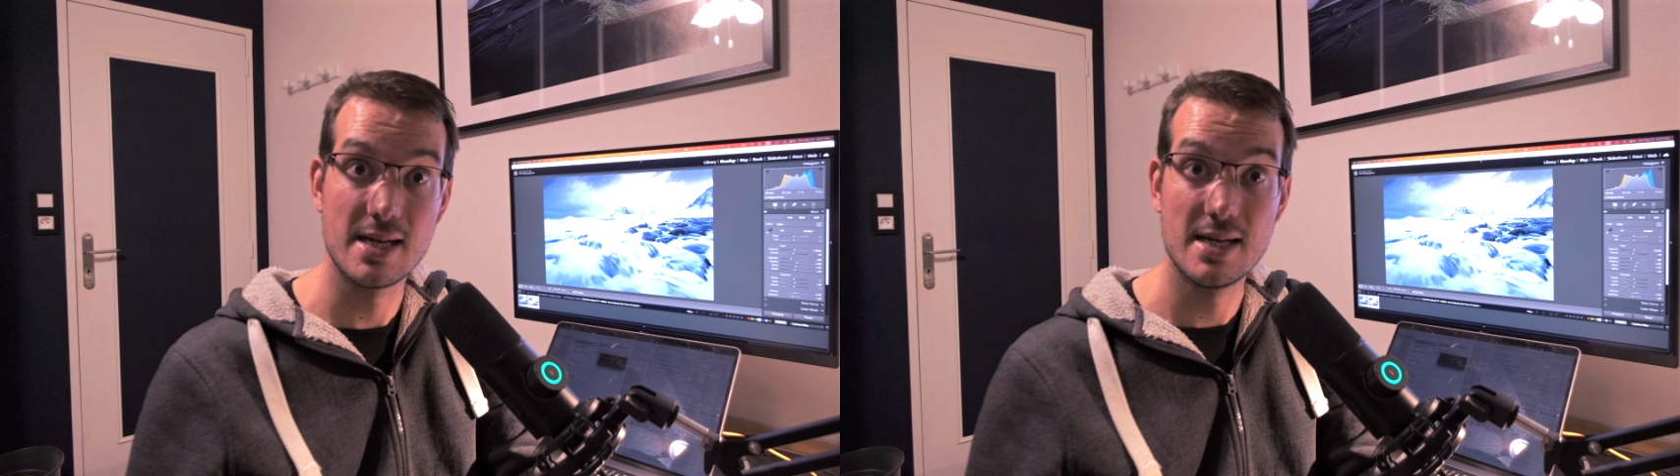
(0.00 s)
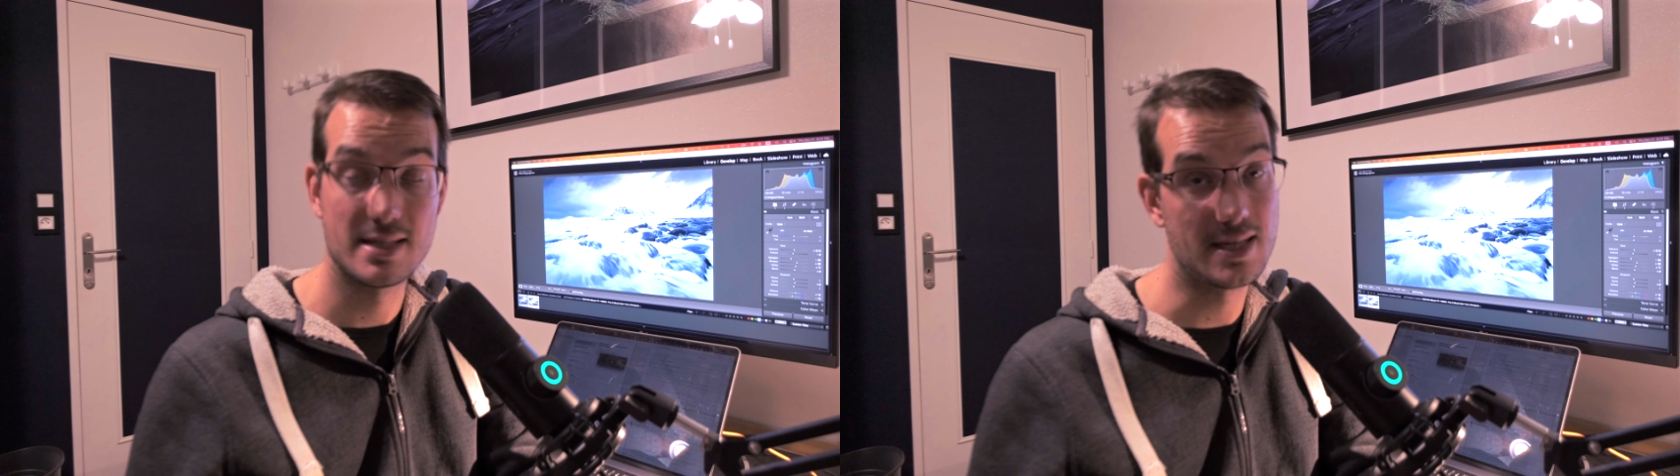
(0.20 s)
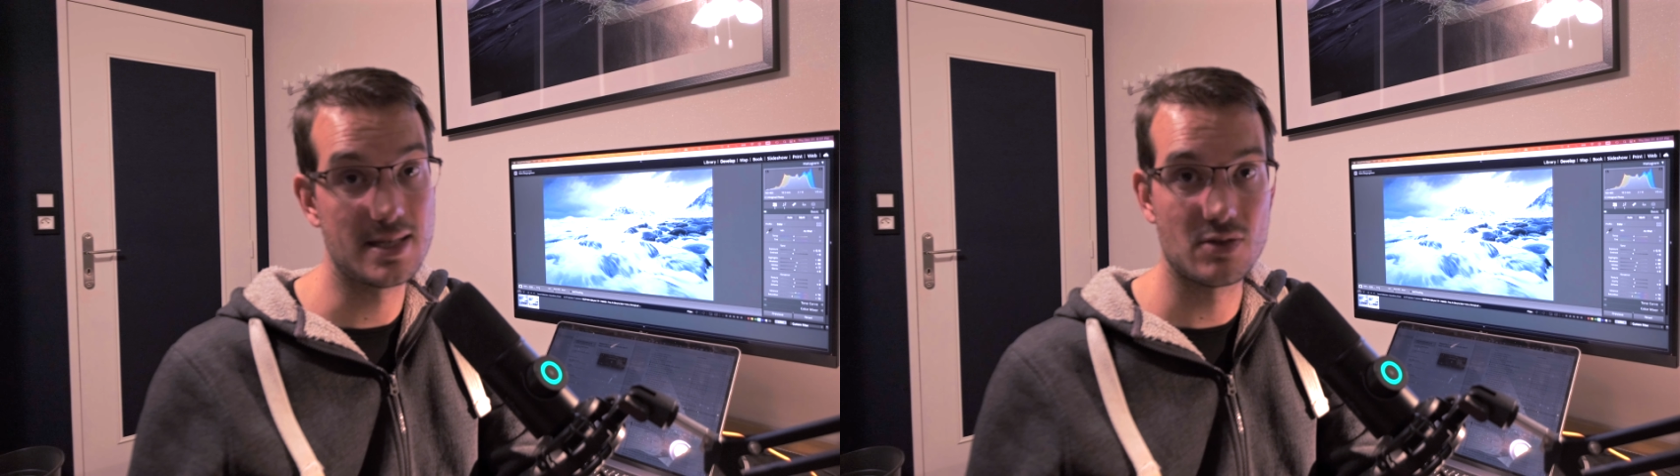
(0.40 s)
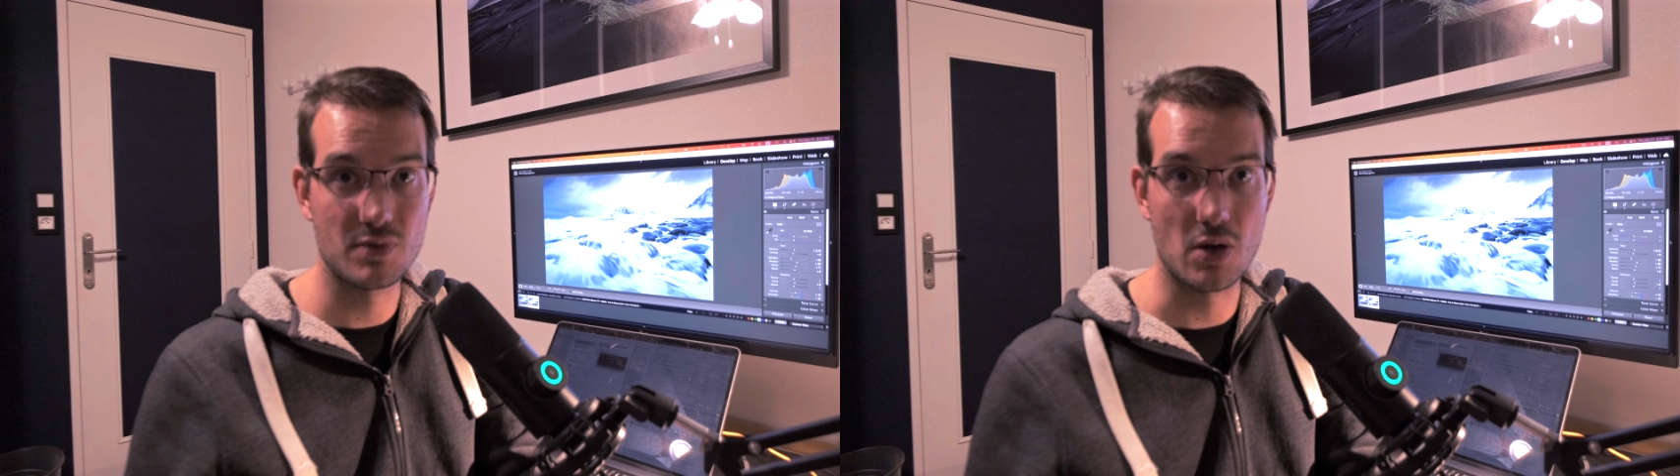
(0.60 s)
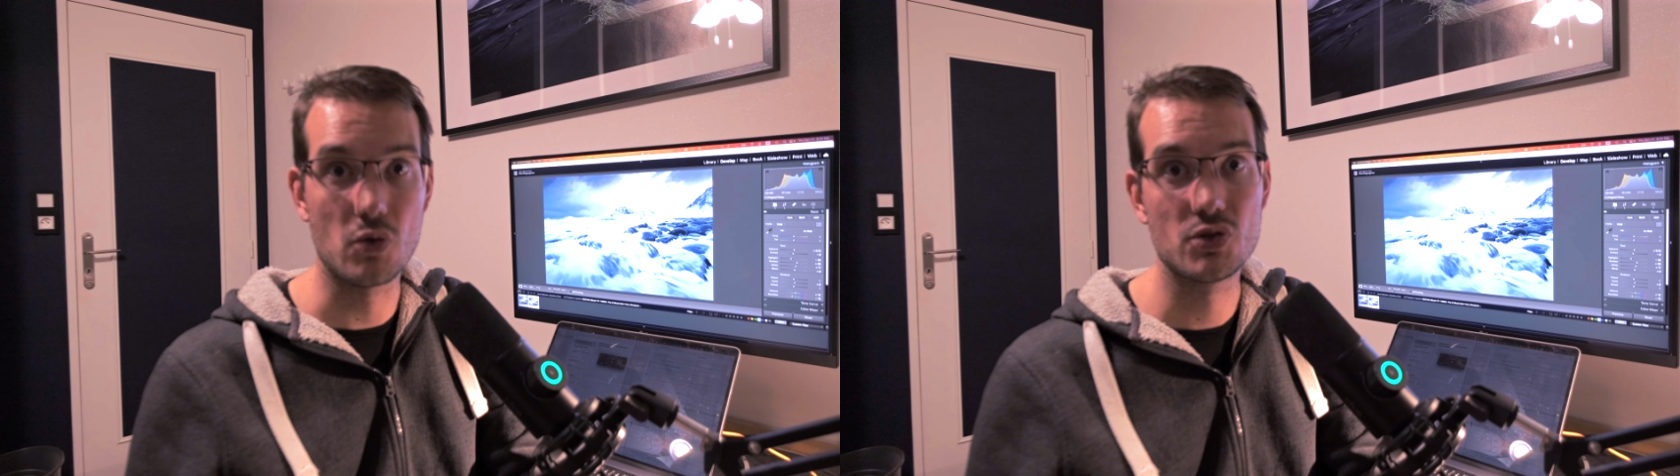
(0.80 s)
Then that will
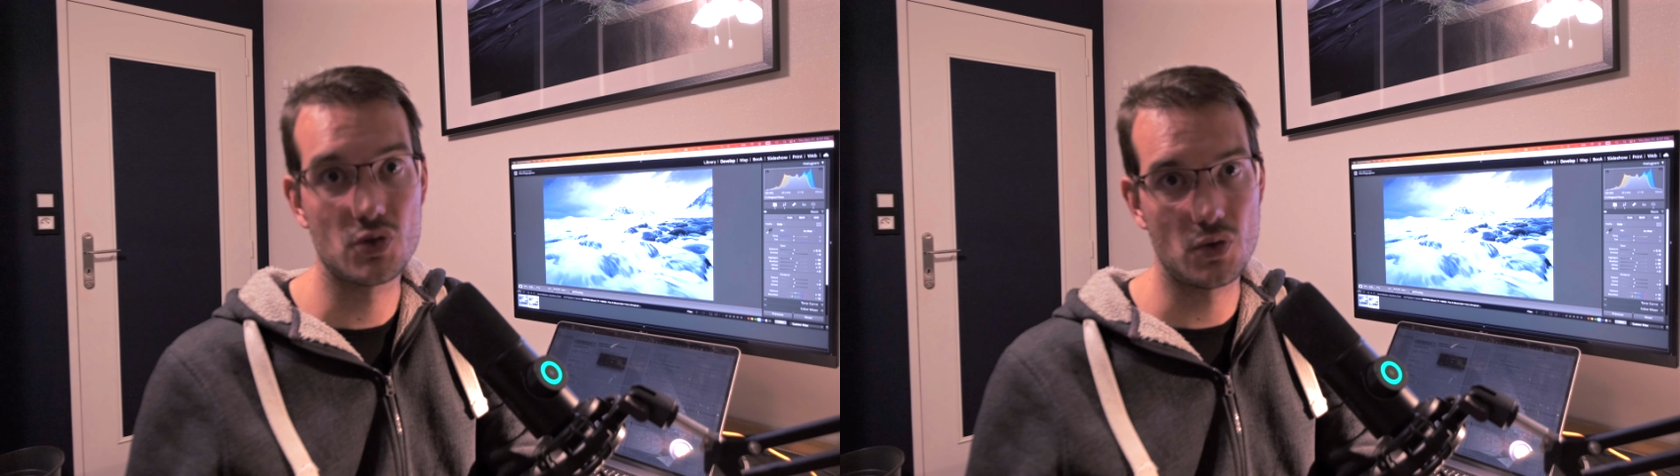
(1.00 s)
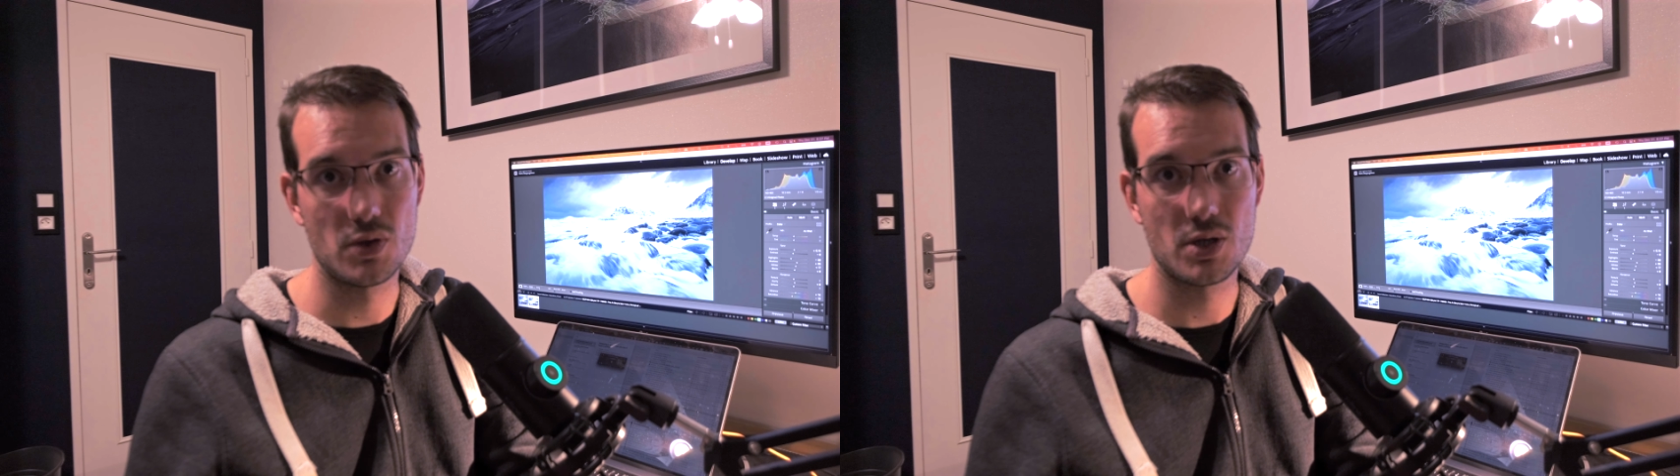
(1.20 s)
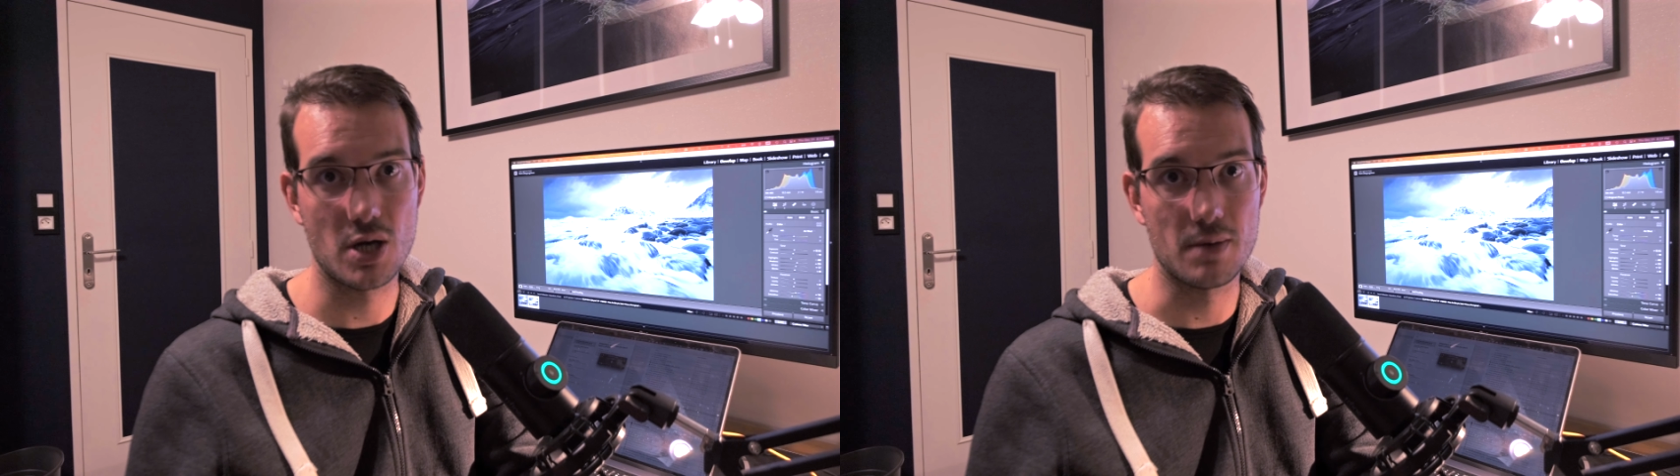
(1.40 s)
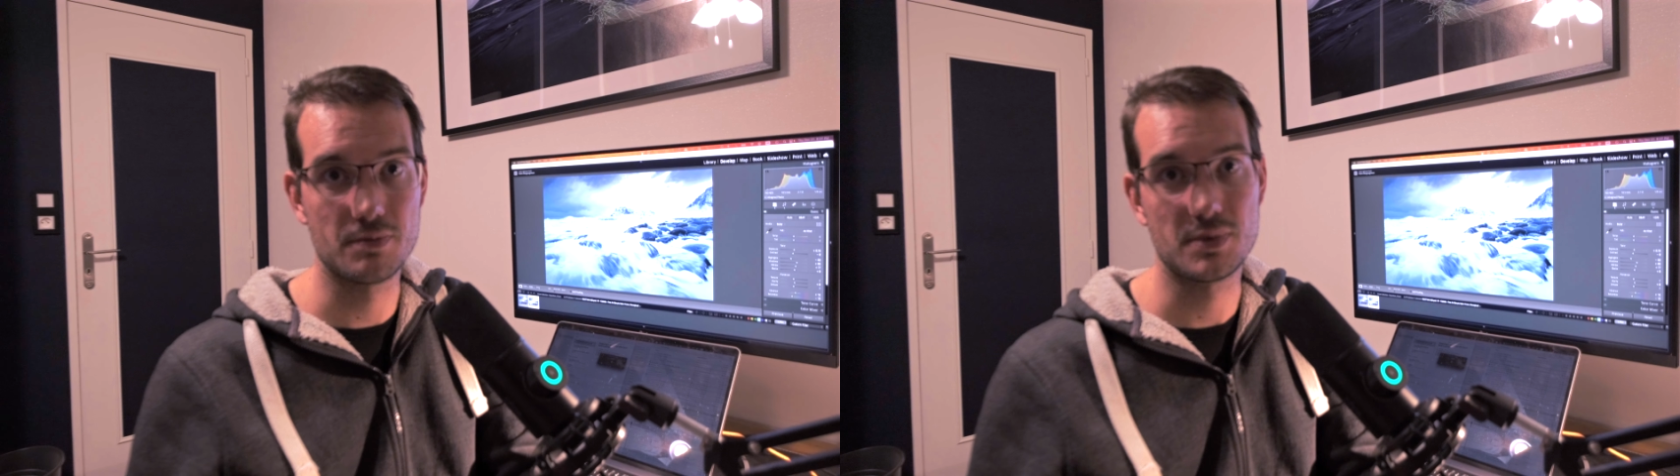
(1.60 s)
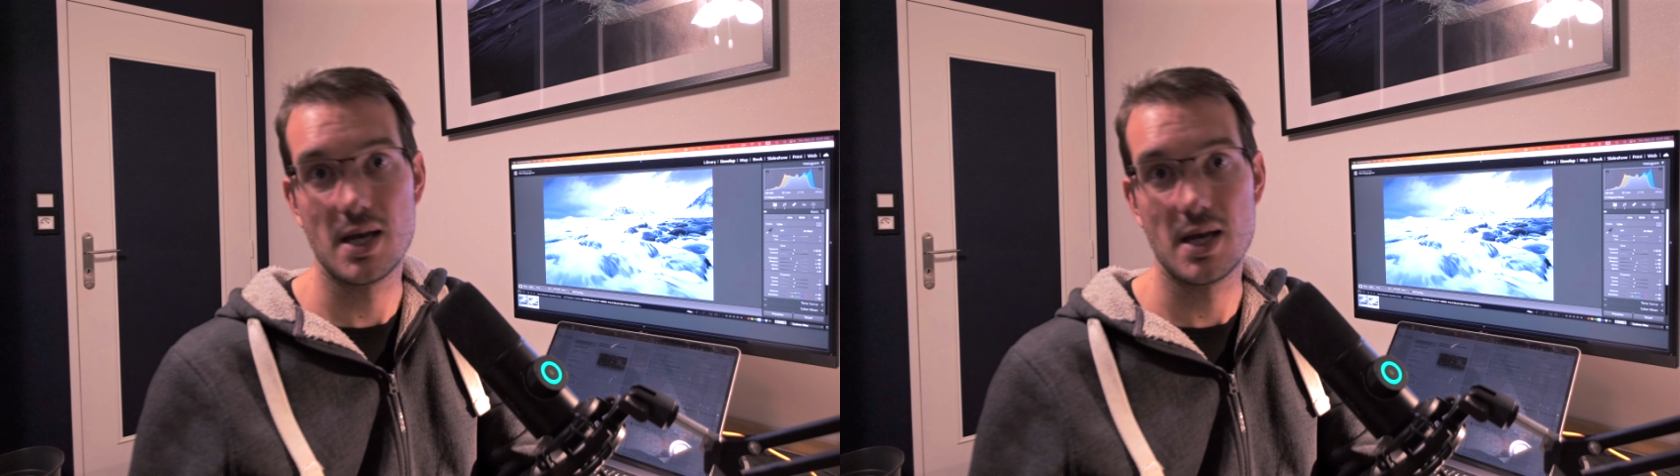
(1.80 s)
also come